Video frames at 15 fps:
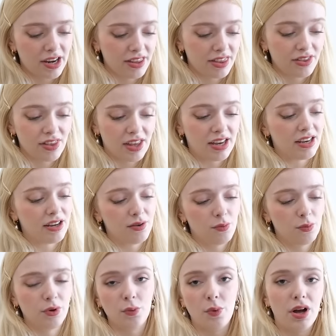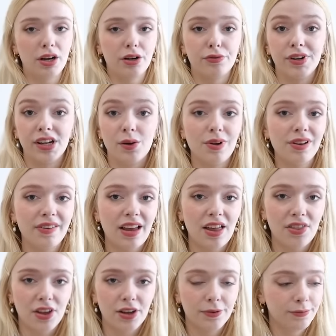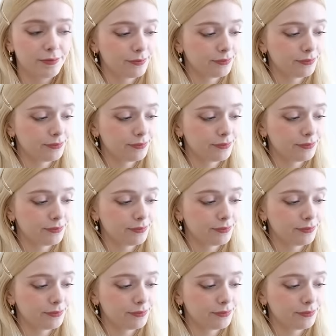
I think they will work really well together.